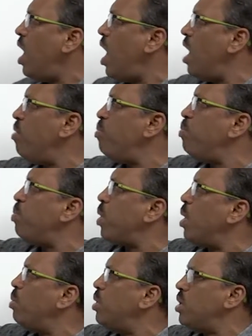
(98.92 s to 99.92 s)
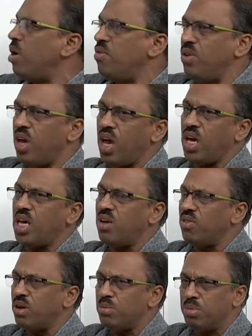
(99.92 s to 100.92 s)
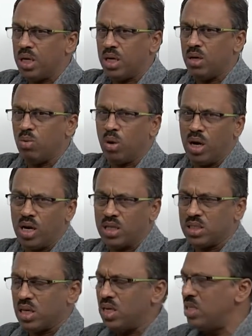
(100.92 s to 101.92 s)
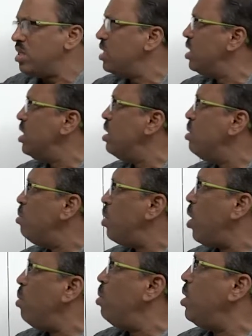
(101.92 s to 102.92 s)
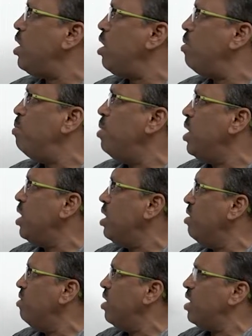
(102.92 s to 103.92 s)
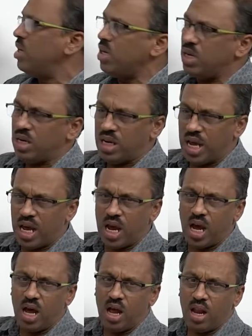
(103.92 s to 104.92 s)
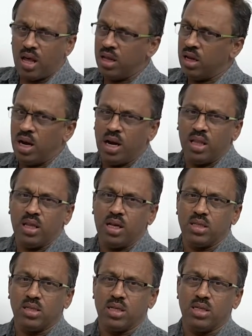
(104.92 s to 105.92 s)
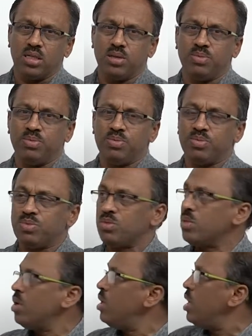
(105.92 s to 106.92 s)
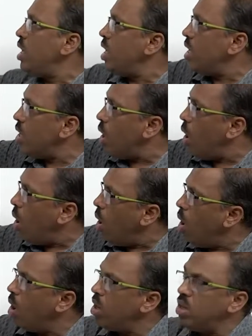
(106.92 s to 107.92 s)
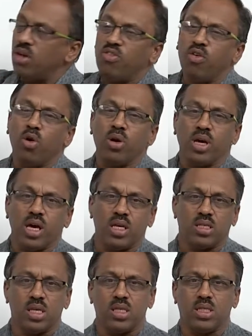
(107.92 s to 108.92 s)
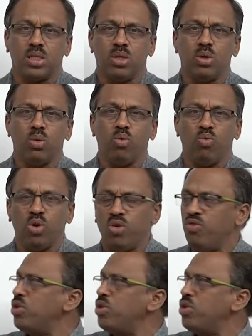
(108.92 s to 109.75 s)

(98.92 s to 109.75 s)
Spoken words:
And probability of A given B, one result, probability of B given A, another result. In all the four cases, we